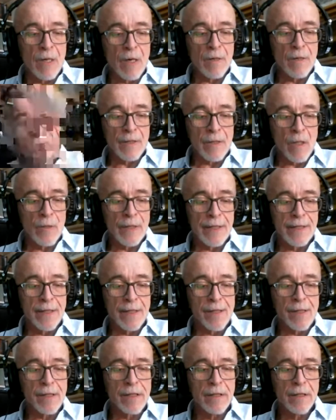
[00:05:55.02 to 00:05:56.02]
And our
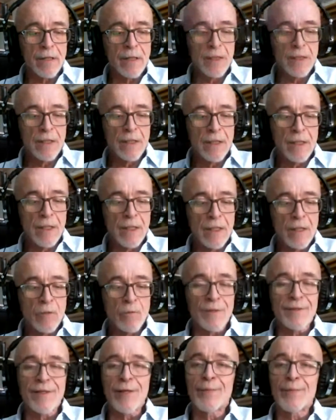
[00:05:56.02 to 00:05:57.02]
ongoingness,
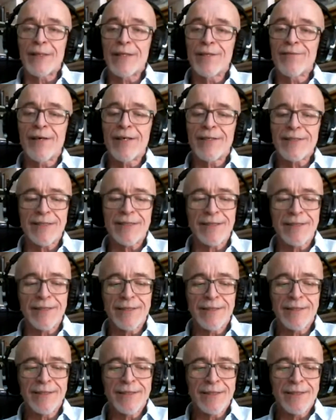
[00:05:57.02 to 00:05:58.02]
what there'll be of
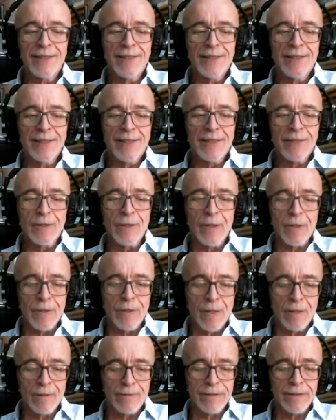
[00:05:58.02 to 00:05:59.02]
us?
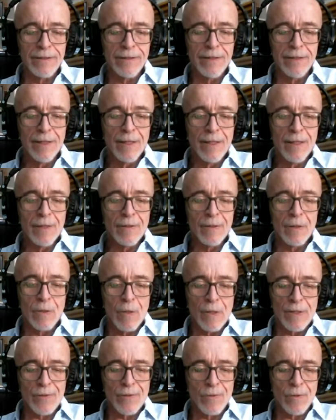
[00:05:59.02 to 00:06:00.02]
Look, love,
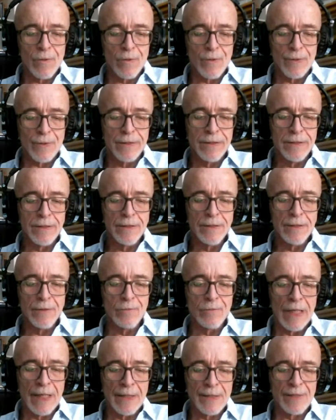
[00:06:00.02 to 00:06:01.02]
the lost world
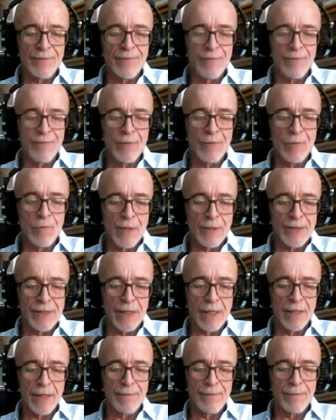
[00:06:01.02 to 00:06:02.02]
rising from the
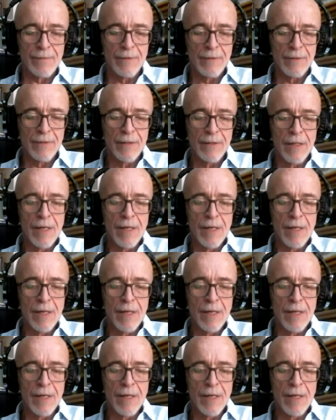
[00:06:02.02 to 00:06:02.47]
waters again.